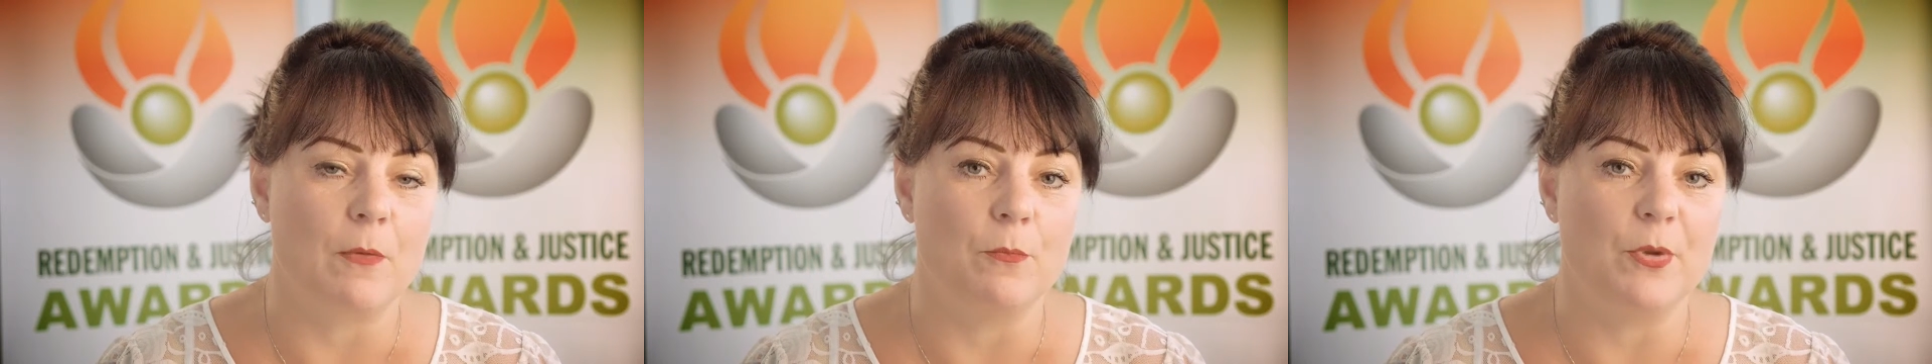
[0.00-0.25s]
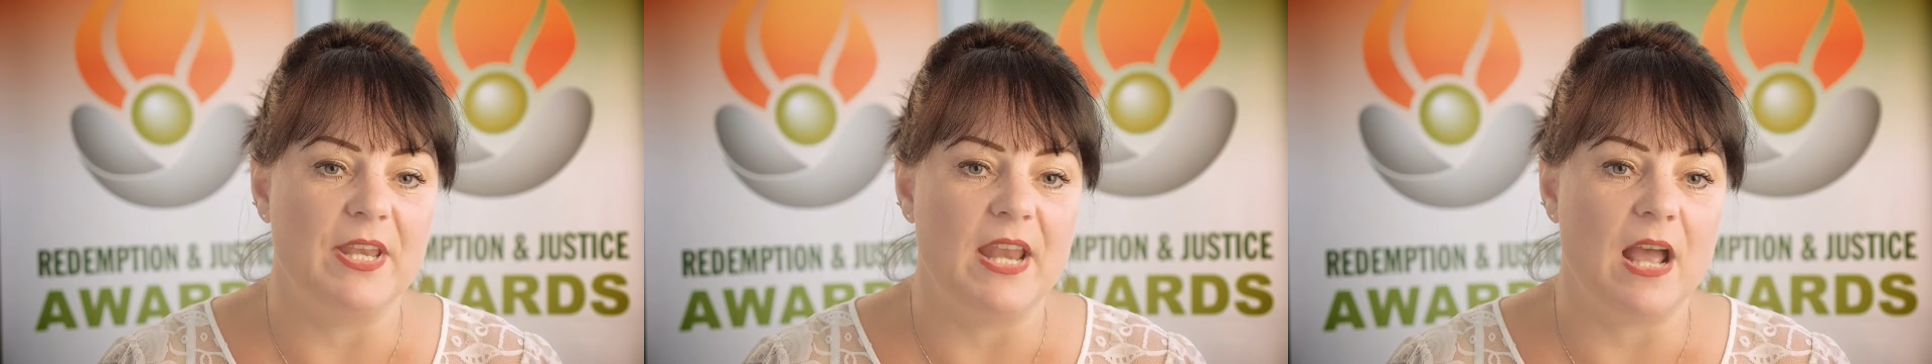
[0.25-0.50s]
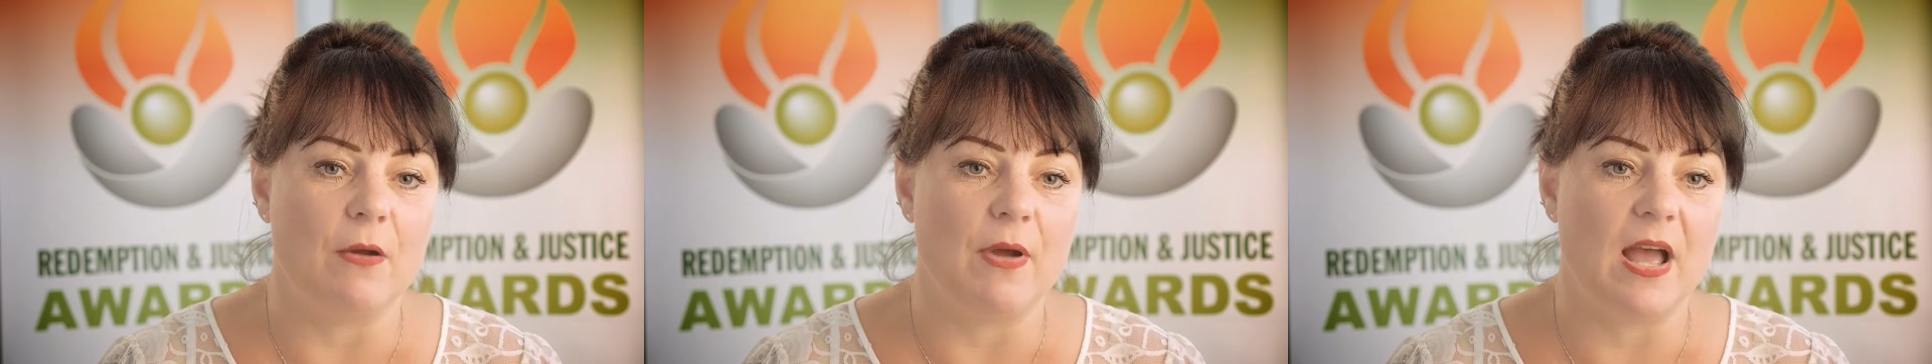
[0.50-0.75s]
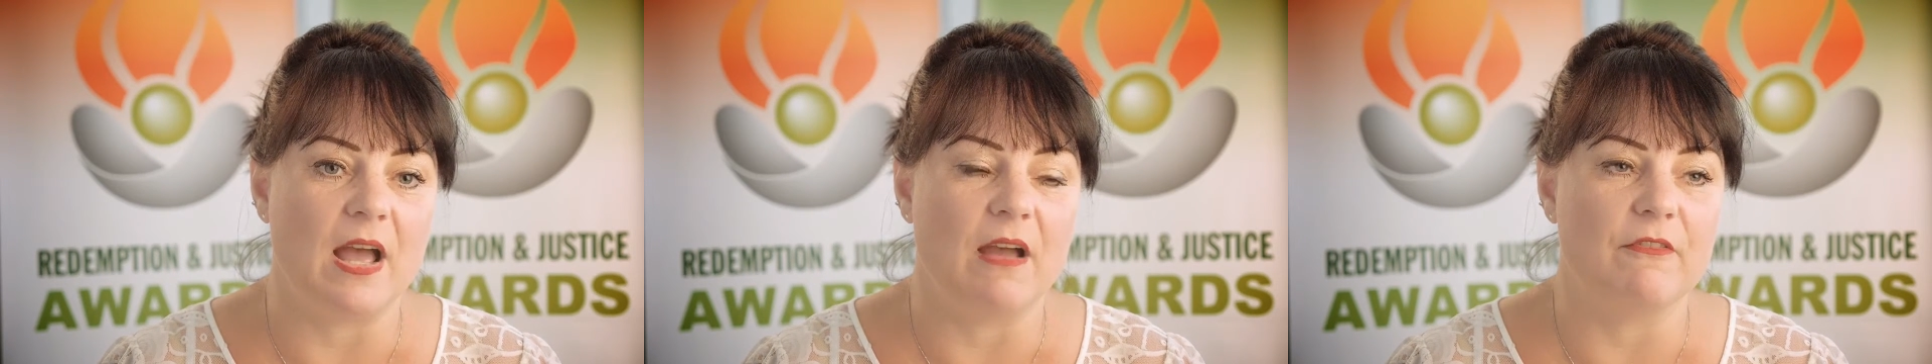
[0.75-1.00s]
And we now
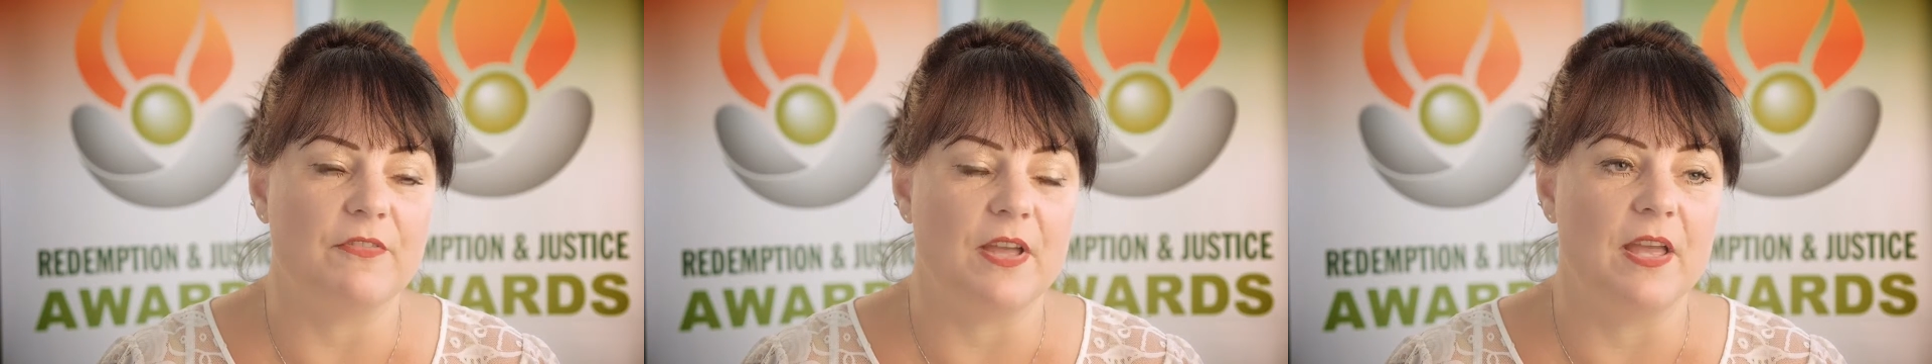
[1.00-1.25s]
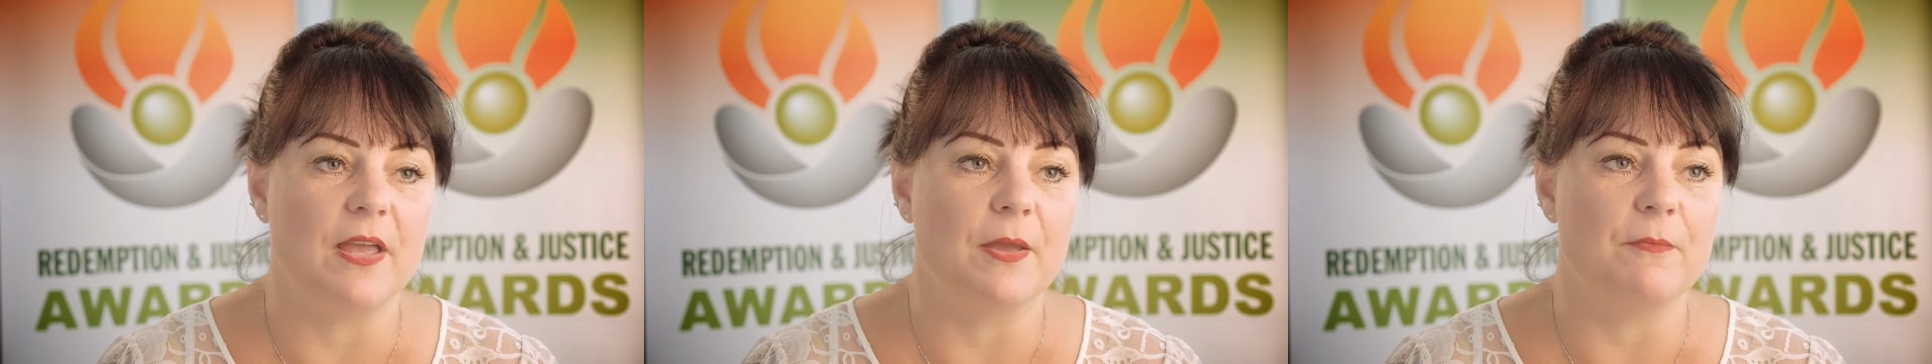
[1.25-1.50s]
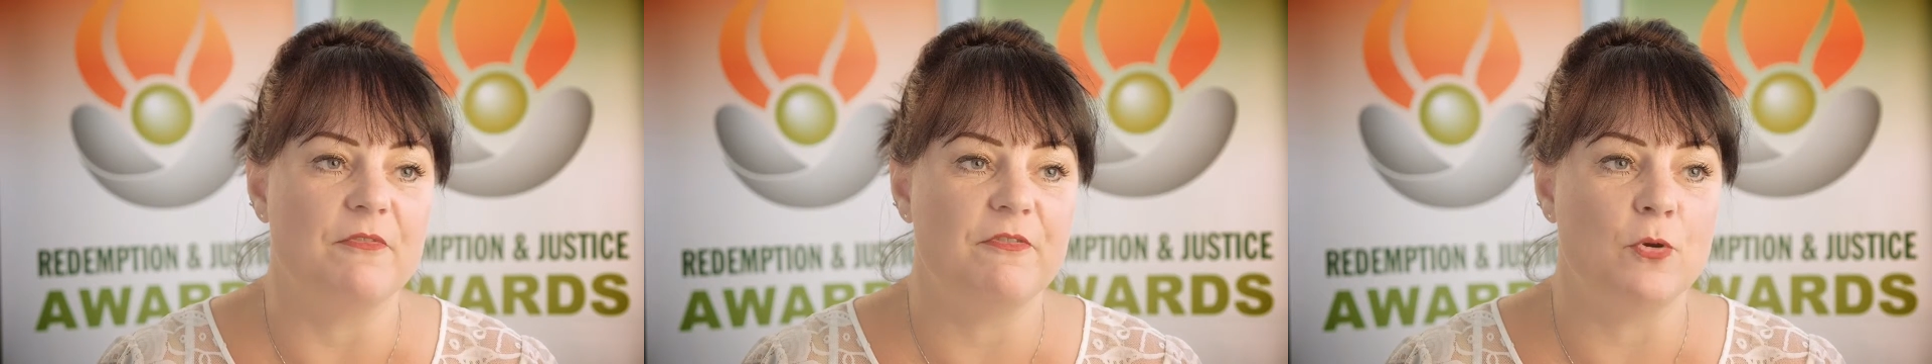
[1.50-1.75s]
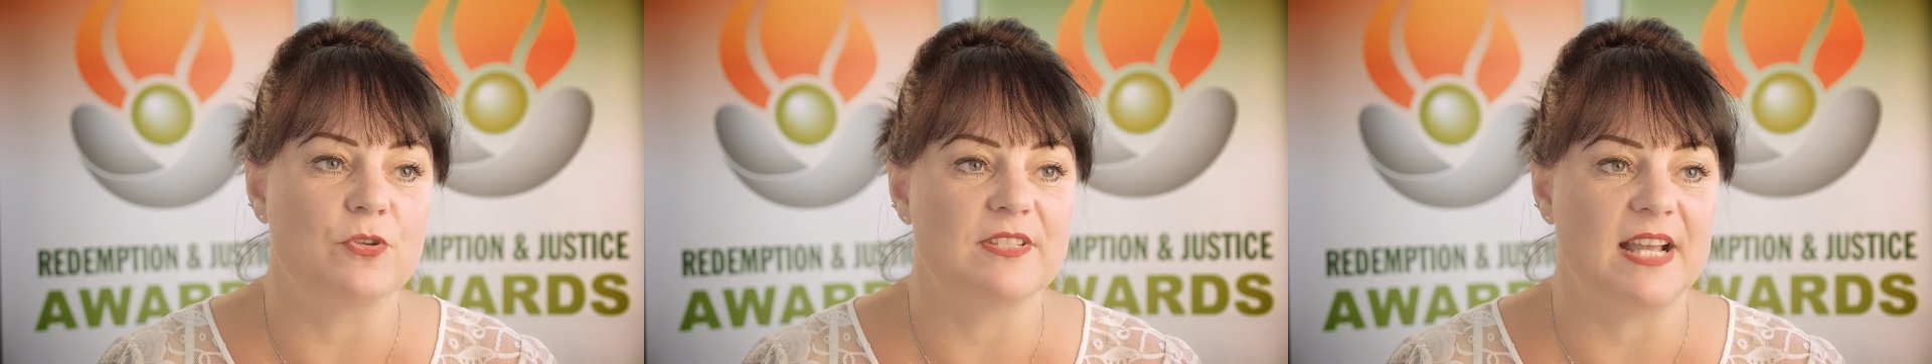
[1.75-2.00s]
have
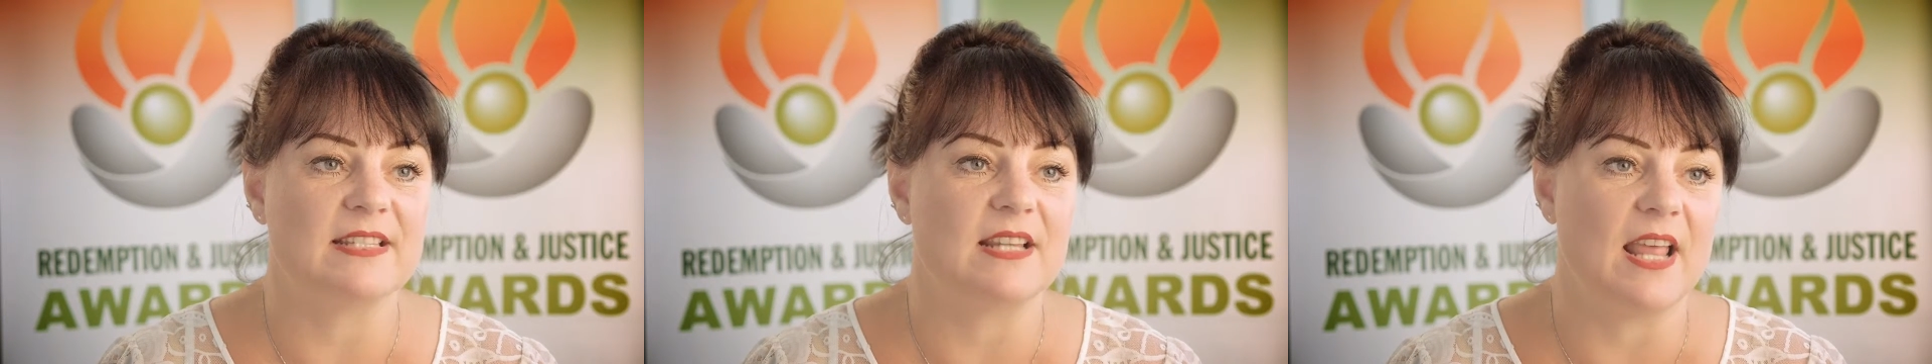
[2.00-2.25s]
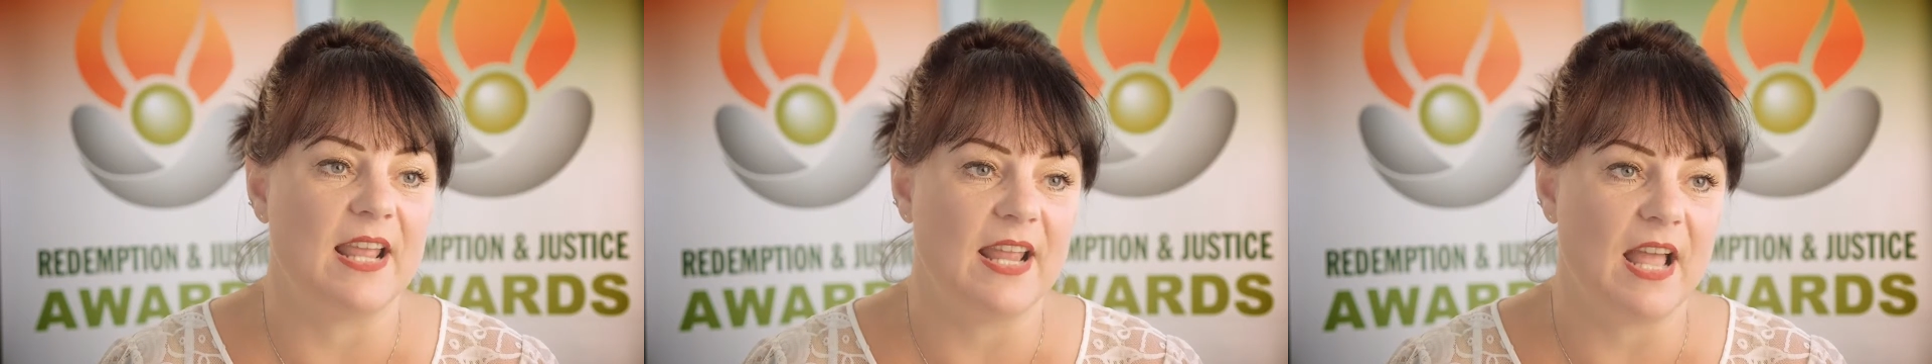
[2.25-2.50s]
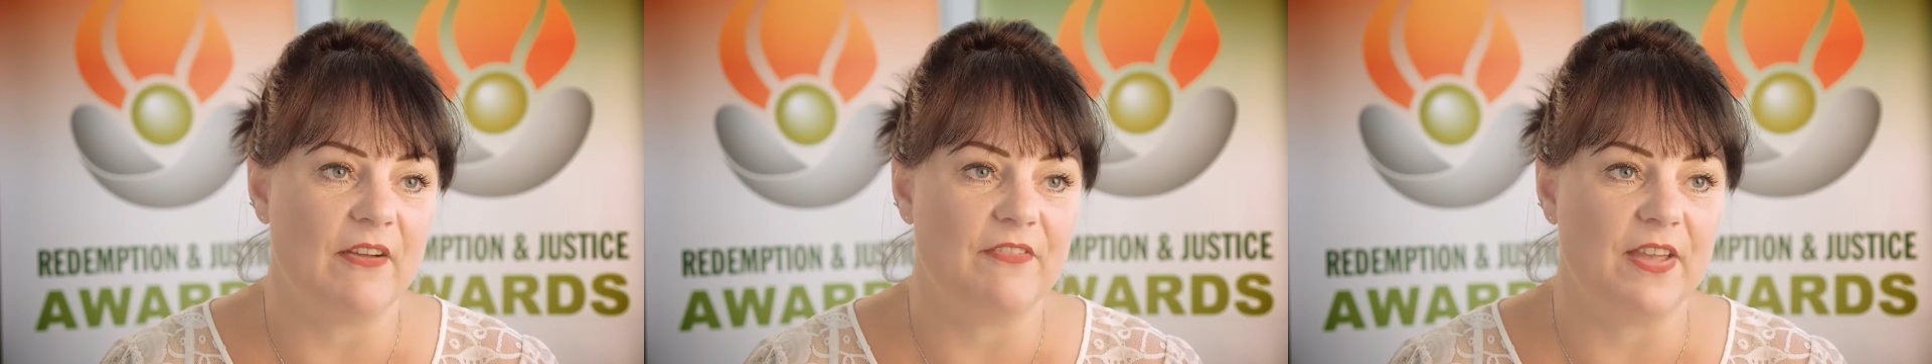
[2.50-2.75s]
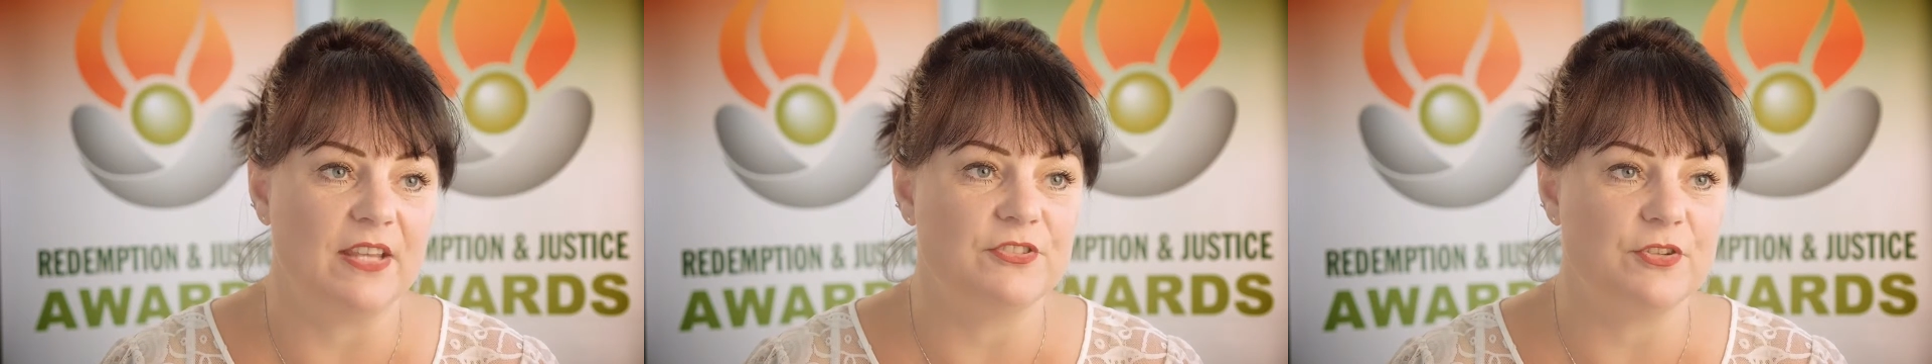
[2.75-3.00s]
4 satellite
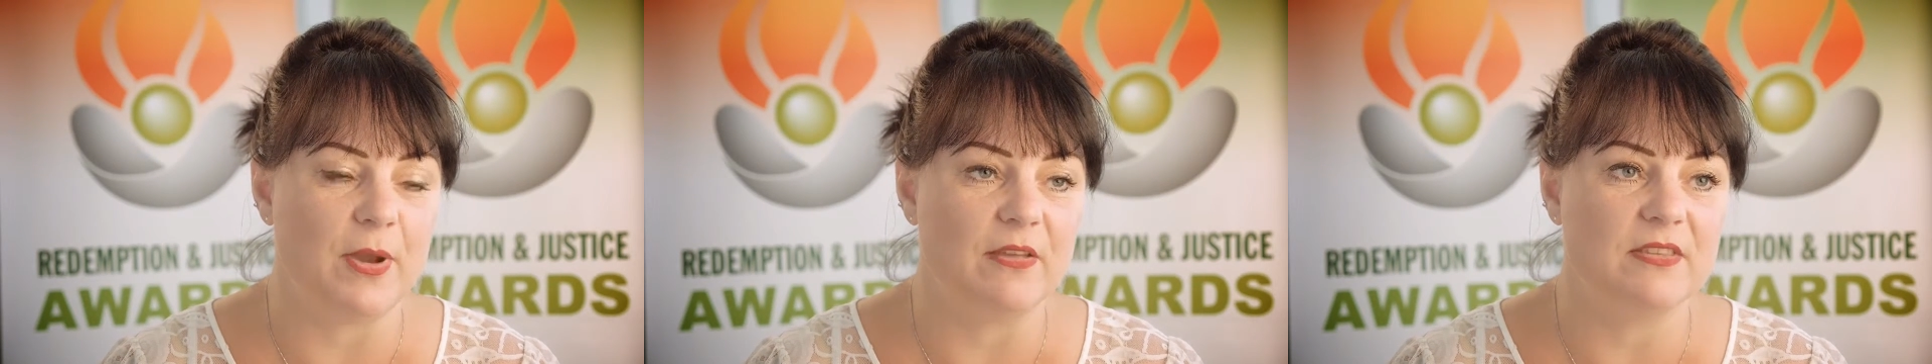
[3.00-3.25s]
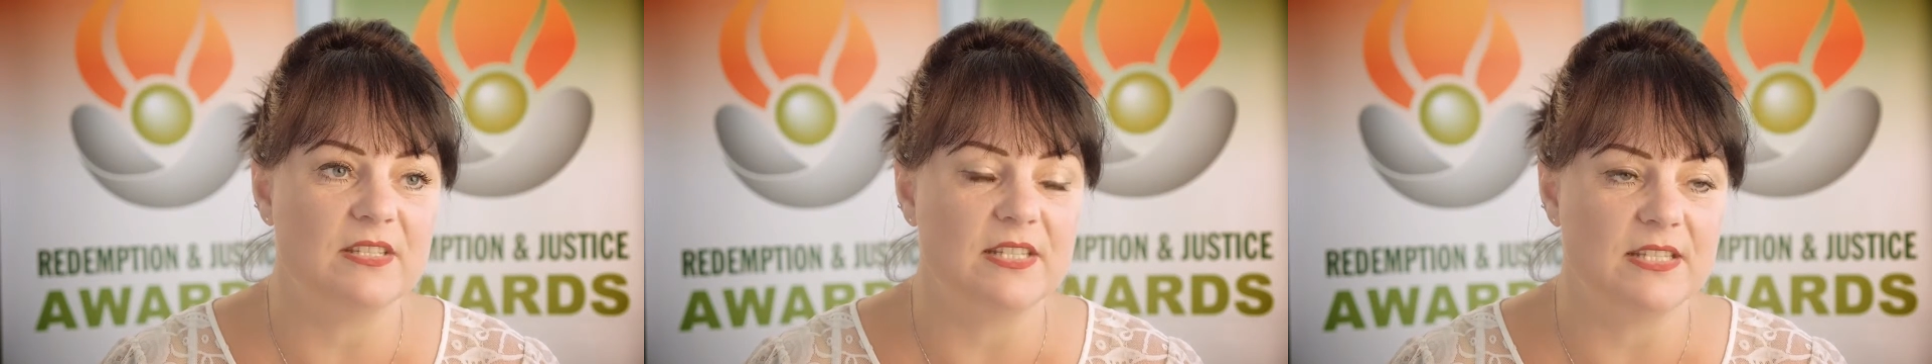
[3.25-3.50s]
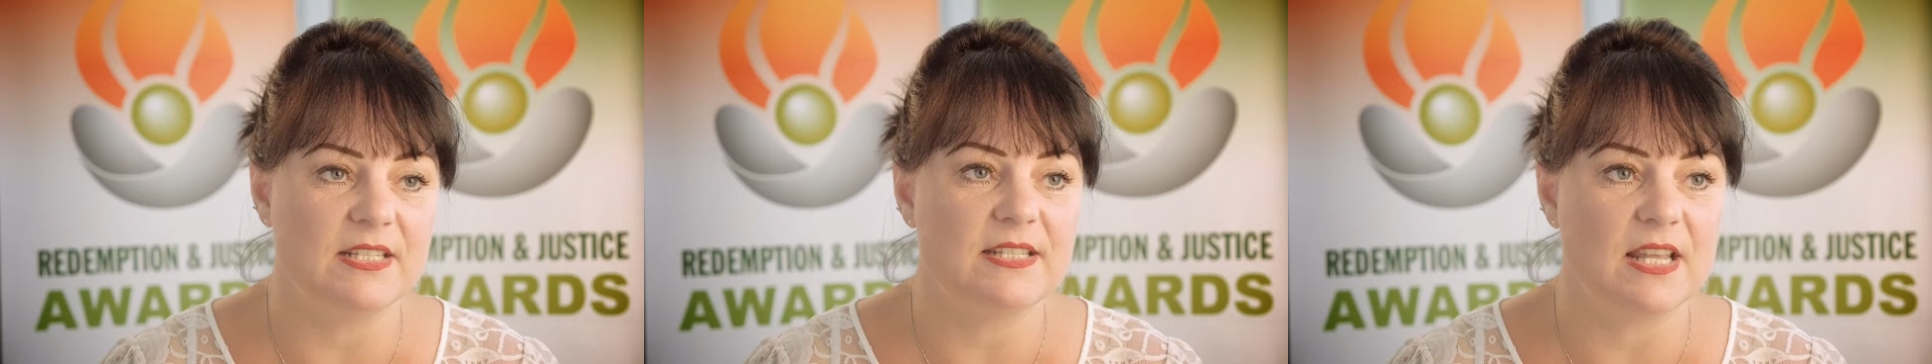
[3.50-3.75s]
cafes throughout the city